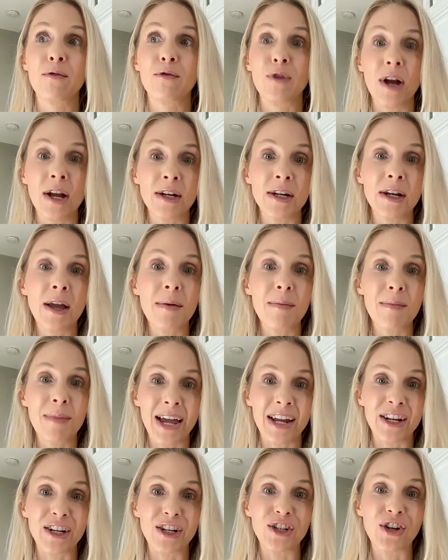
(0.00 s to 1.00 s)
run,
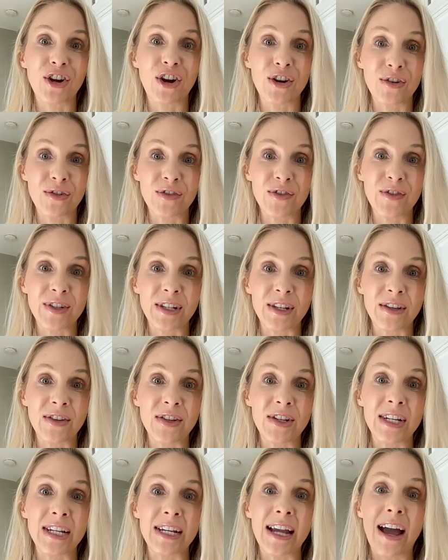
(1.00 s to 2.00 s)
manage our own
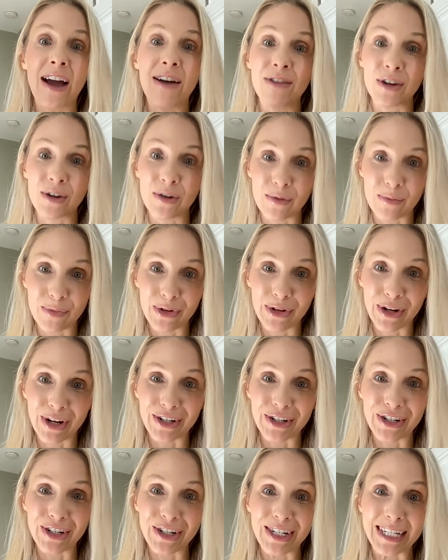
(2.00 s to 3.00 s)
facility, have our own
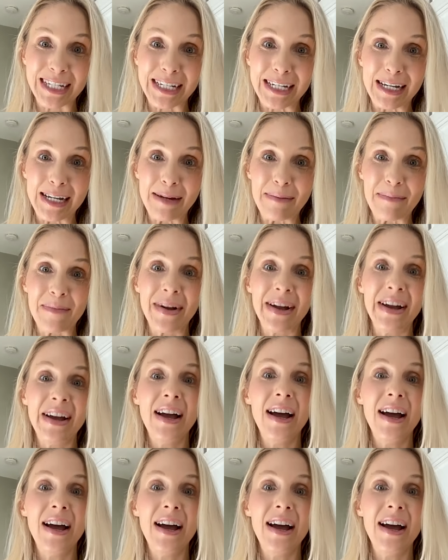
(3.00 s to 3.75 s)
production team,